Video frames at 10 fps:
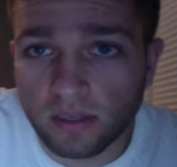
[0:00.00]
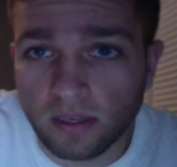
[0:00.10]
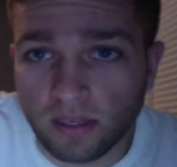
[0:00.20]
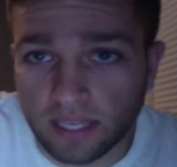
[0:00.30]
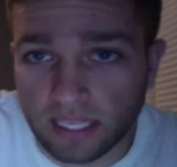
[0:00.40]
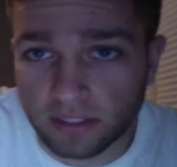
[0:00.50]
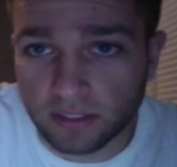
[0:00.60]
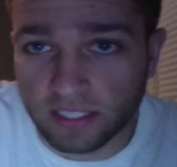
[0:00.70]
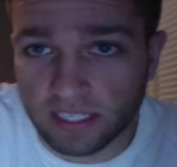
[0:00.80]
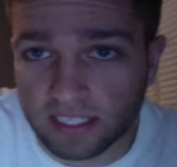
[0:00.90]
in case you're
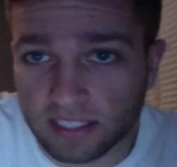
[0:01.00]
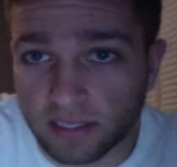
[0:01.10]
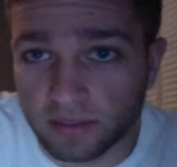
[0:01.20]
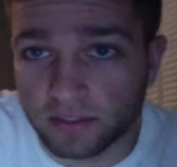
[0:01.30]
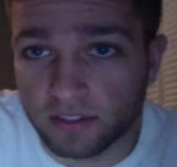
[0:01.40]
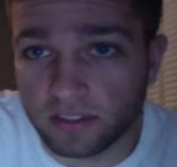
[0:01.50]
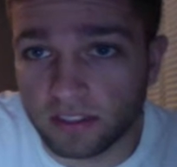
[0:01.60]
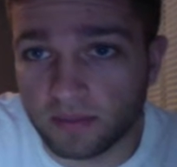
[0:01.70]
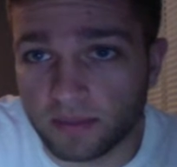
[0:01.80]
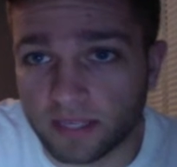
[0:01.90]
taking notes, this is
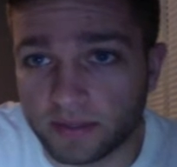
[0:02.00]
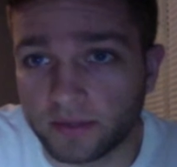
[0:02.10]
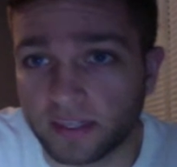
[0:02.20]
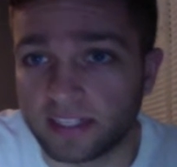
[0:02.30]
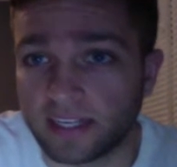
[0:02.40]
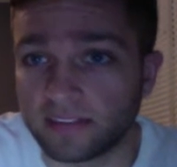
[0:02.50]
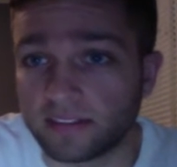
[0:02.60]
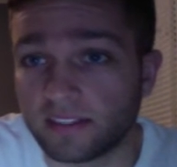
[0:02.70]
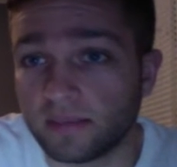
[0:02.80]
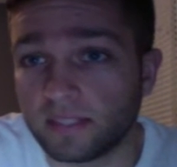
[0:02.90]
something I would write down.
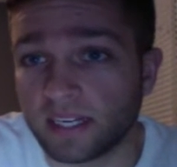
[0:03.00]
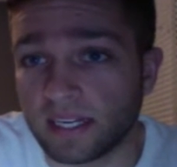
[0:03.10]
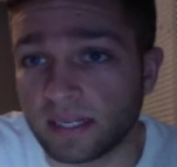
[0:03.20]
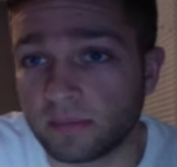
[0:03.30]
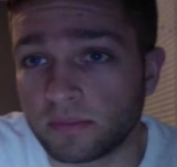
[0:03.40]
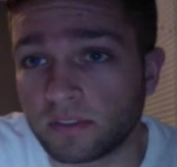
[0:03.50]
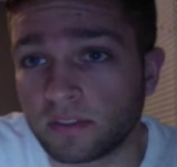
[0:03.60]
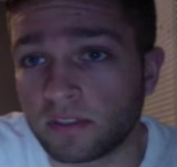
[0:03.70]
Sometimes